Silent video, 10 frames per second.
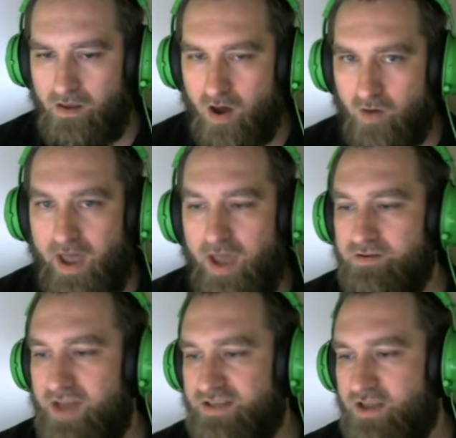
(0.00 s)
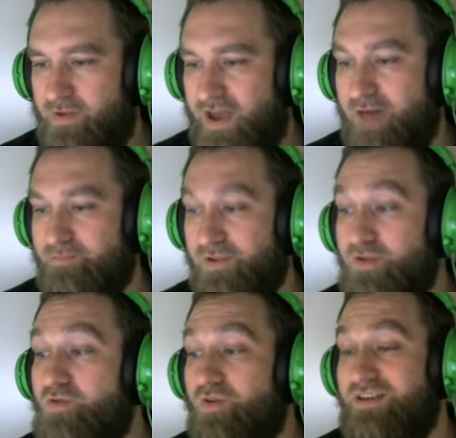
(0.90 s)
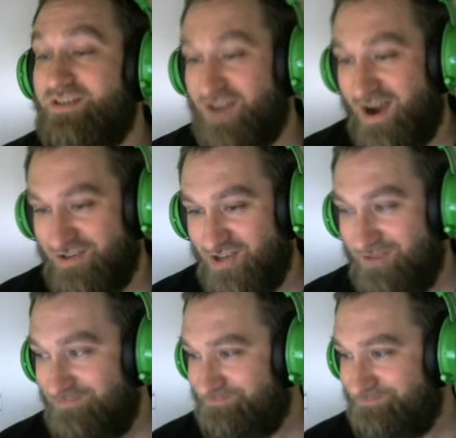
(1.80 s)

Okay, next up we got Blue-Green Sanji.